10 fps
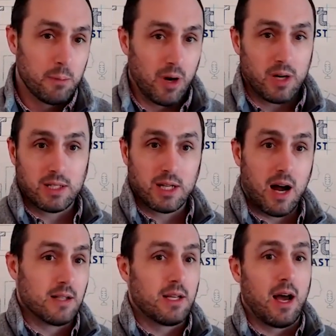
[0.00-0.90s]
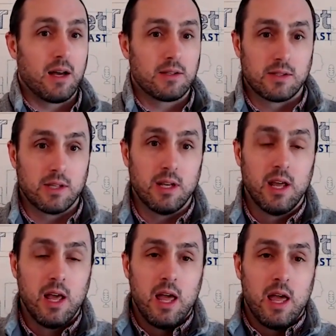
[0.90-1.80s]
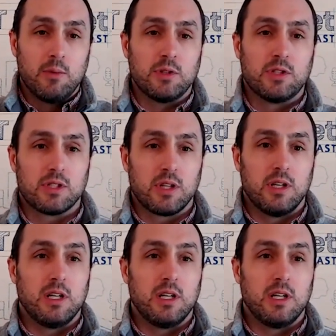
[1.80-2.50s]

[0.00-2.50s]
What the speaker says: putting contests, and it was just